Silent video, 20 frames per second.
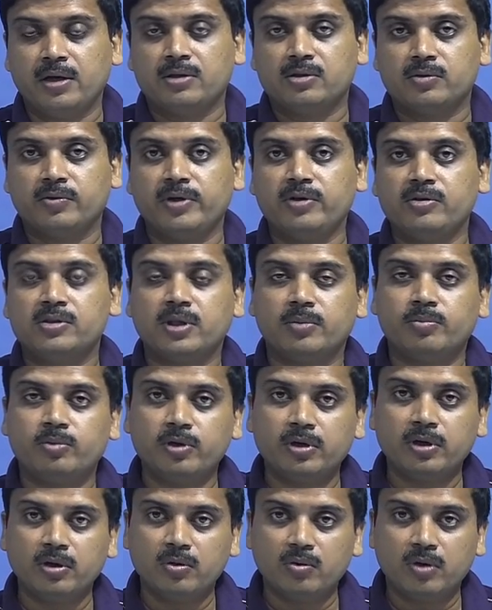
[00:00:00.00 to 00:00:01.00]
So, when you
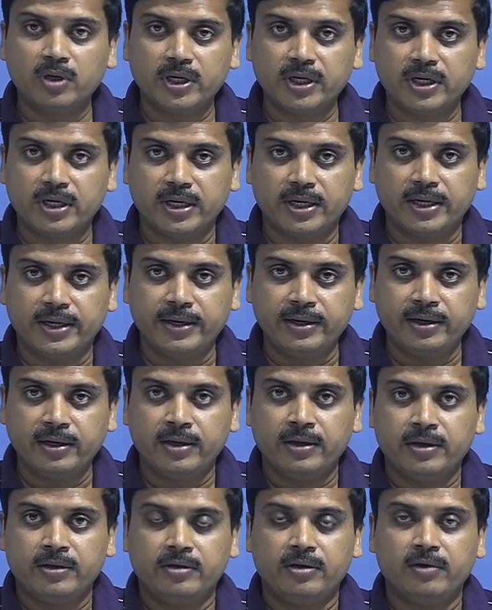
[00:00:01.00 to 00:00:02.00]
support a lower data rate,
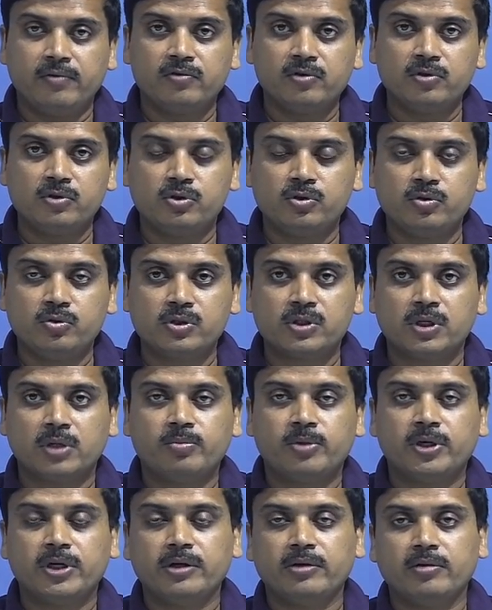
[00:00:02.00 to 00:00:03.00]
you have to choose a
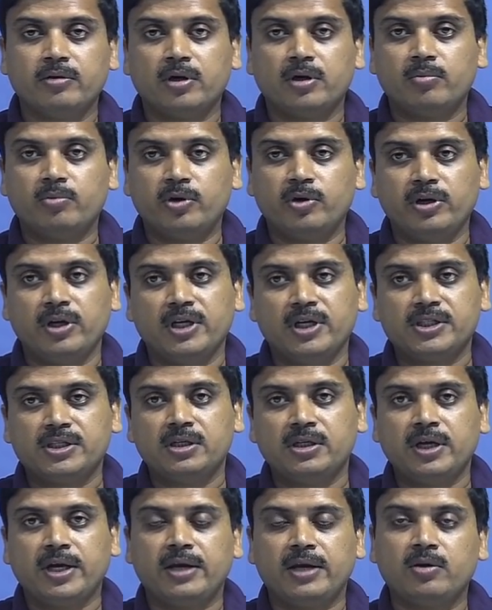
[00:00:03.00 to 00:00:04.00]
particular
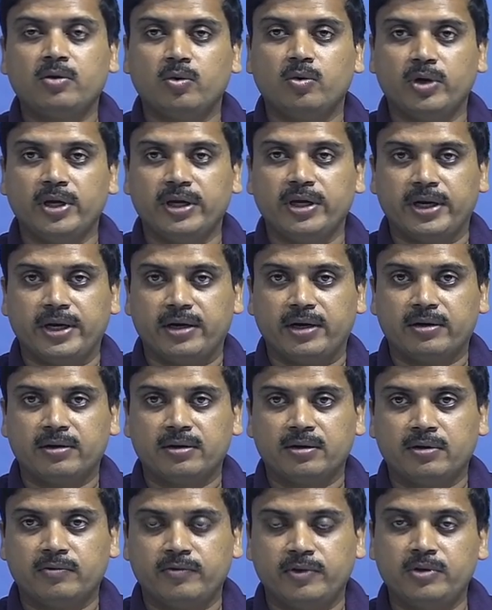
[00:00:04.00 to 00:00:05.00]
modulation and coding rate.
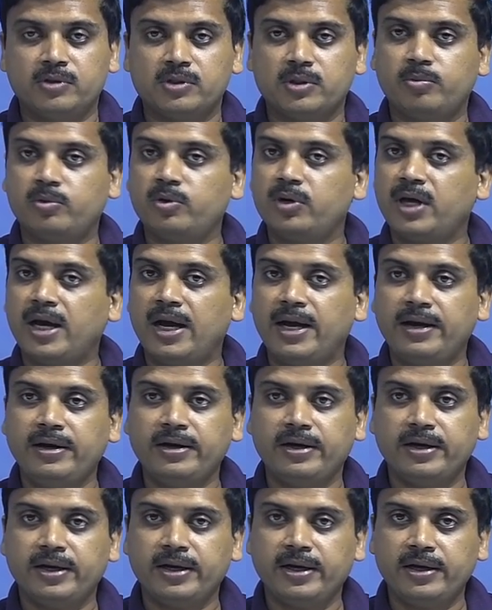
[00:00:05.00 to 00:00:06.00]
When you support a higher
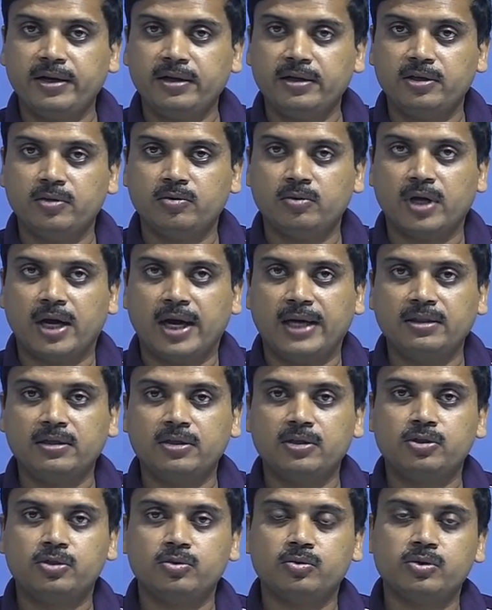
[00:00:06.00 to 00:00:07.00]
data rate, you would either
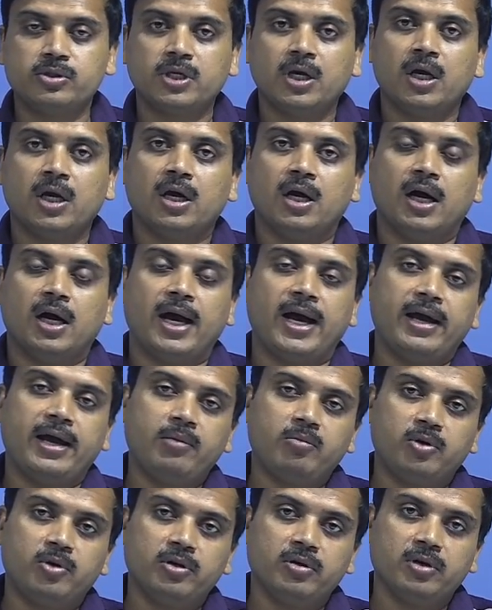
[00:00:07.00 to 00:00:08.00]
choose a higher
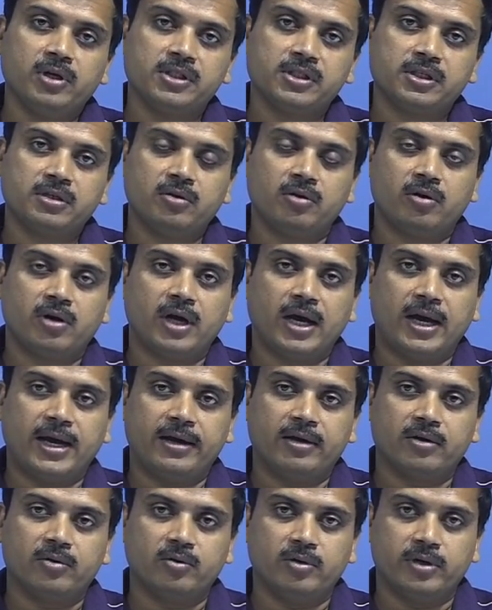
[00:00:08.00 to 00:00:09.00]
modulation or a
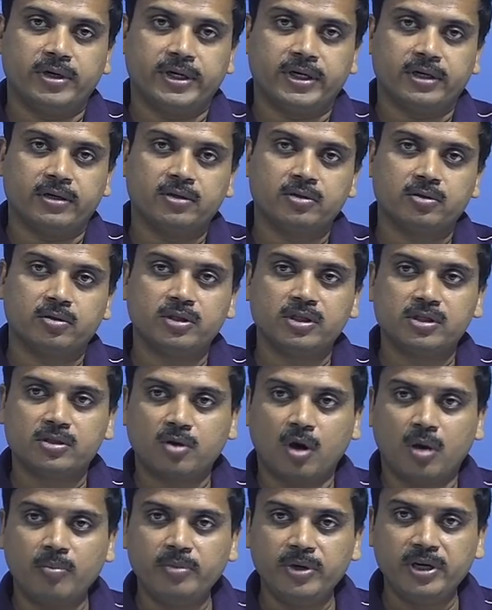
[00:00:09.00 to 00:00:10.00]
higher code rate. So, this
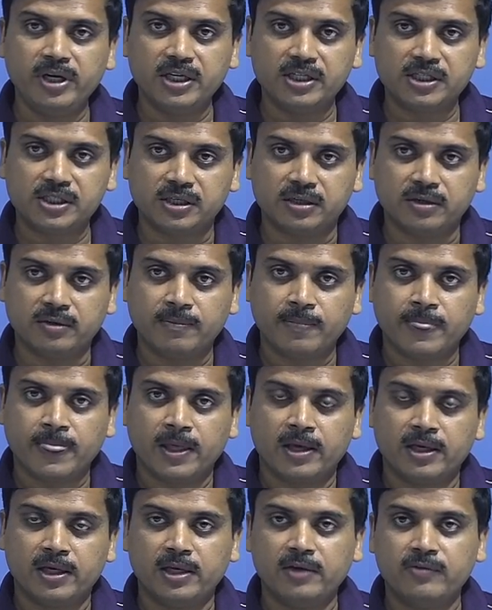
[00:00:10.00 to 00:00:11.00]
combination
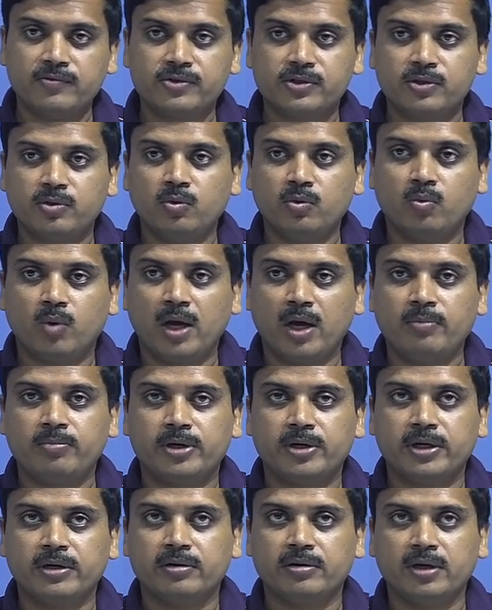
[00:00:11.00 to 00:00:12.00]
gives you one
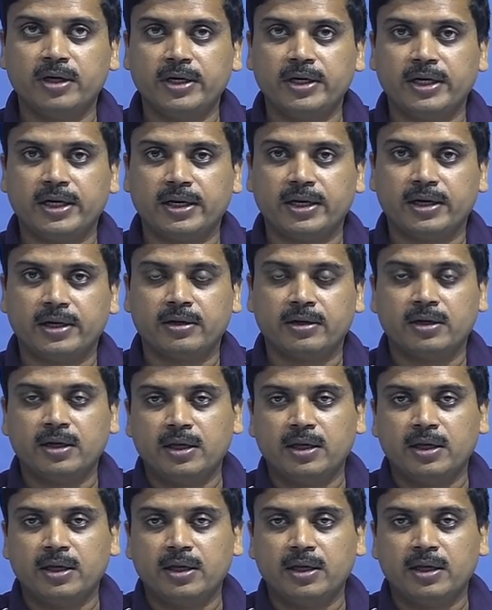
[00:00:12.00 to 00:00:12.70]
particular data rate.